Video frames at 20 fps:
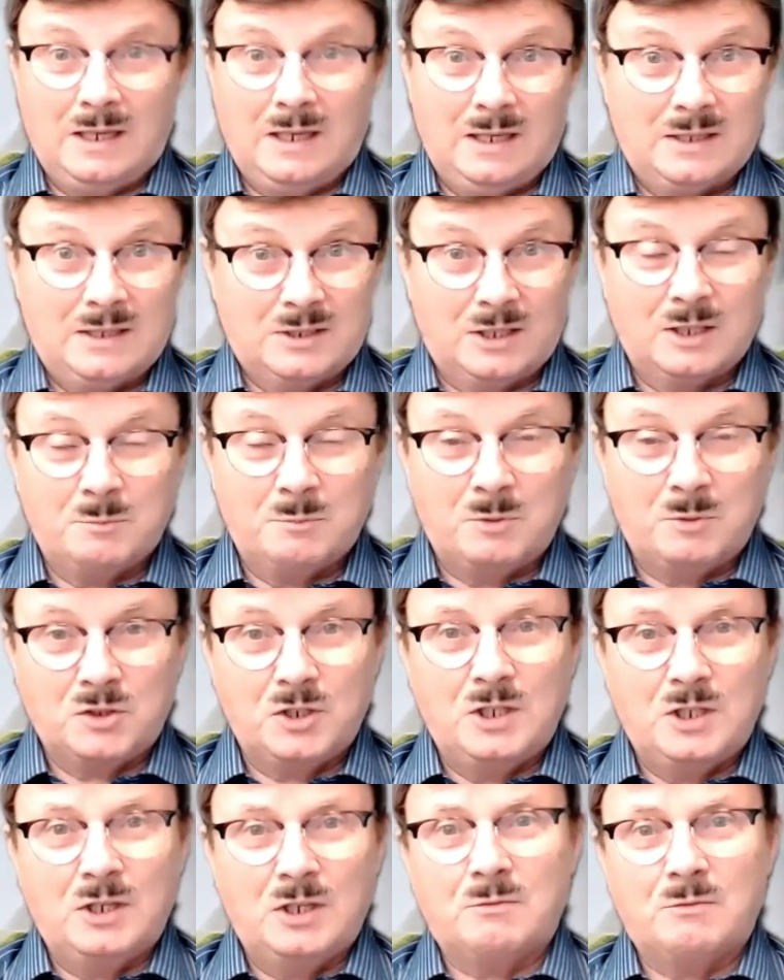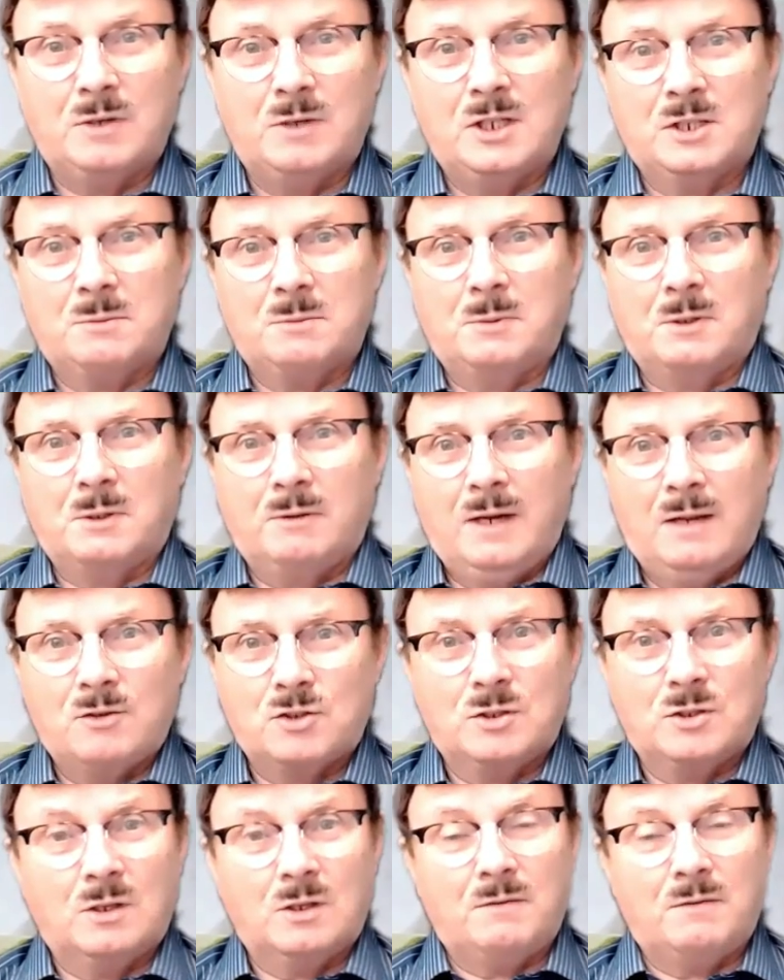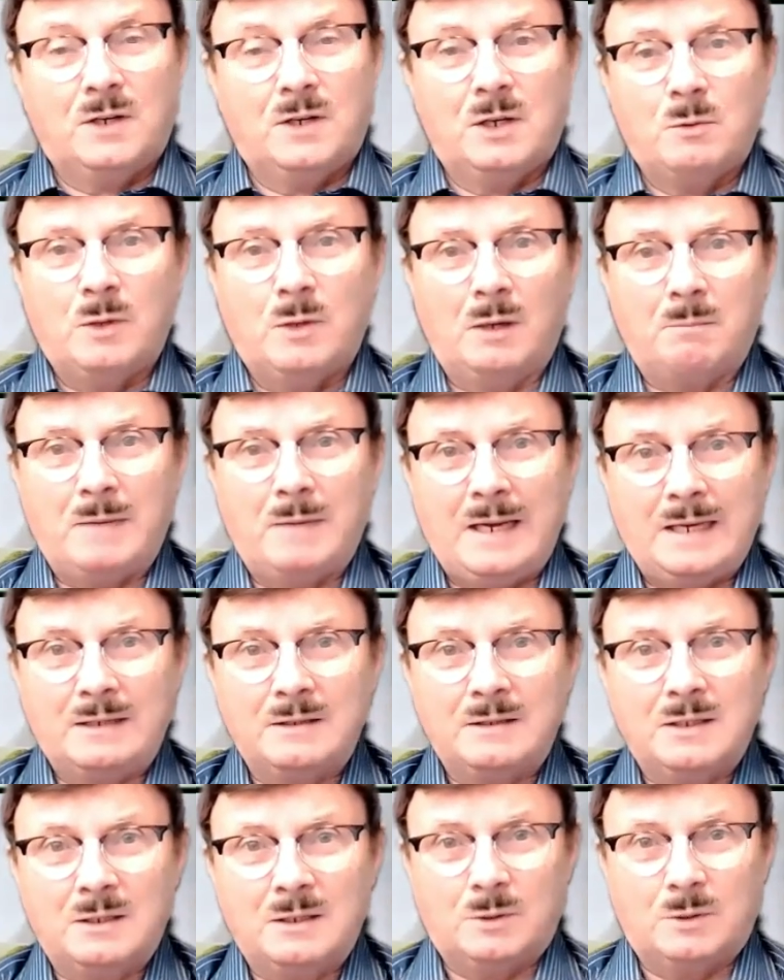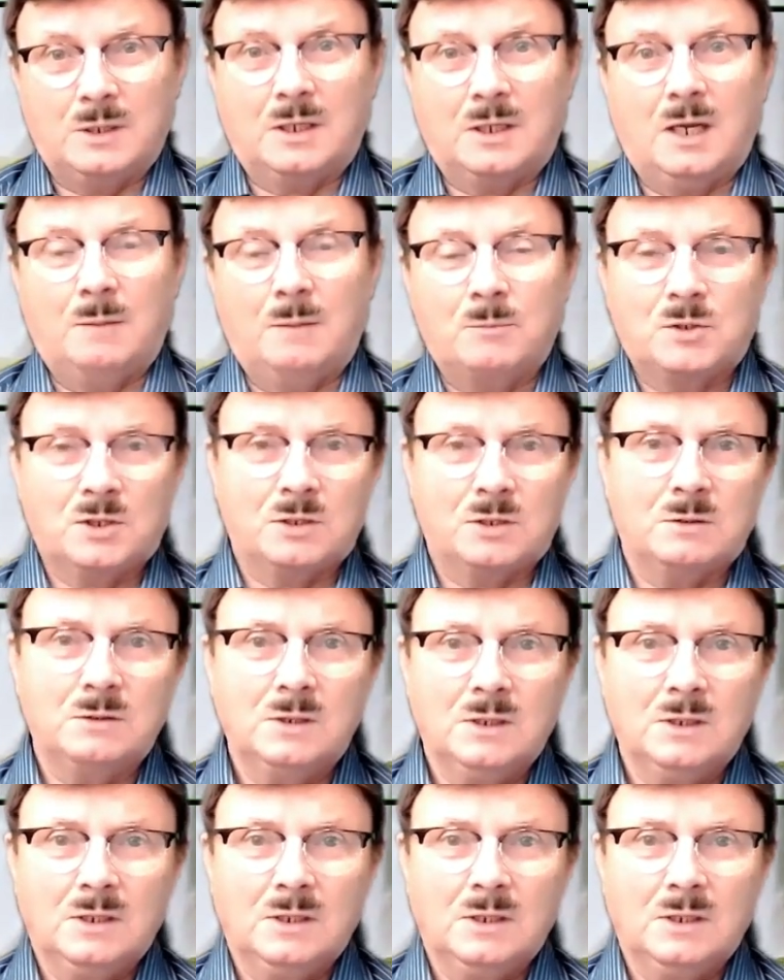as it could be seen on reasonable grounds, not a very well man when it comes to